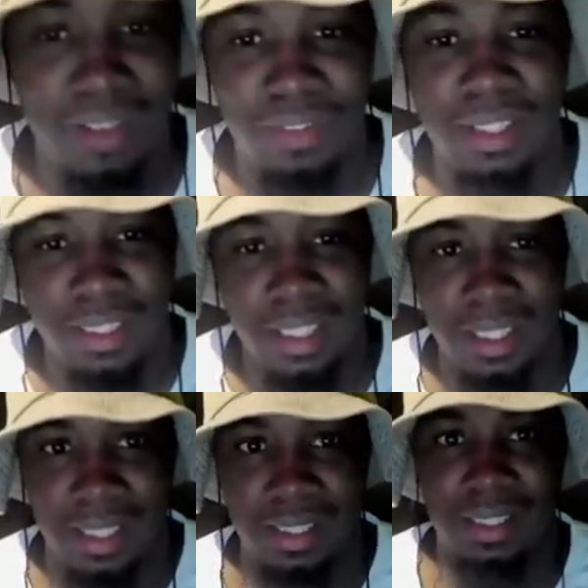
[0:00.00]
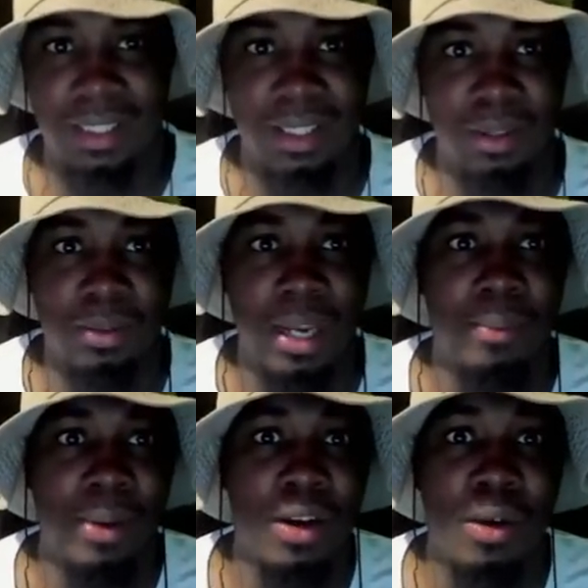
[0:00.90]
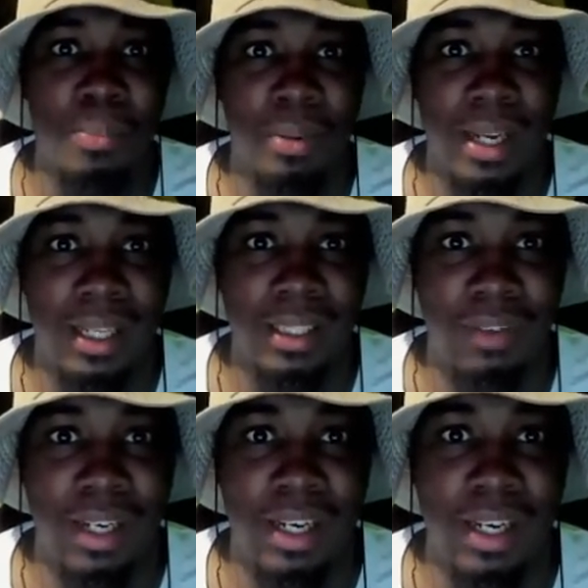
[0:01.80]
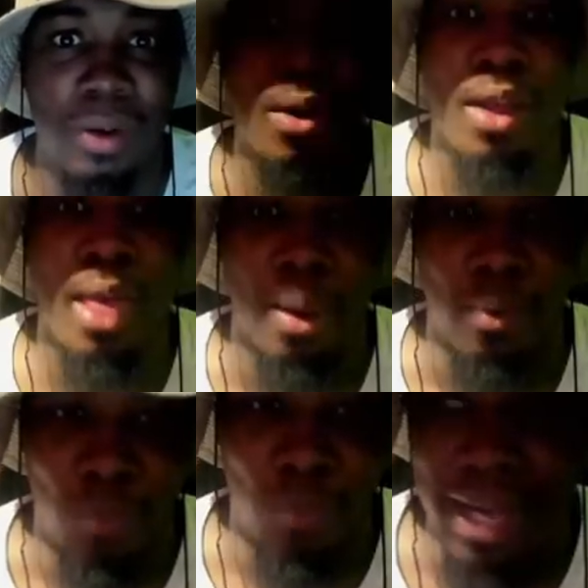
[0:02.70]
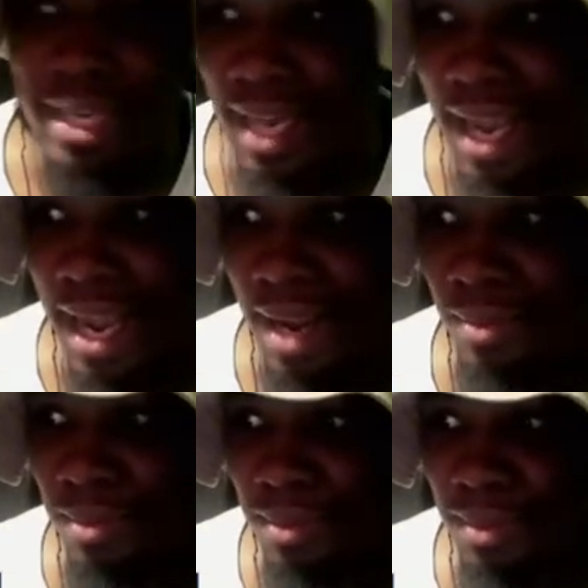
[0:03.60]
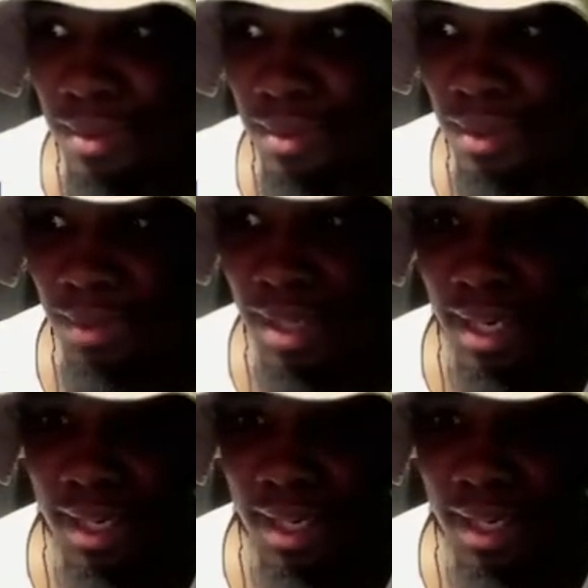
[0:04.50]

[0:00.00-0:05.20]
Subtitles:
the judge, okay? We're going to play this video right now, okay?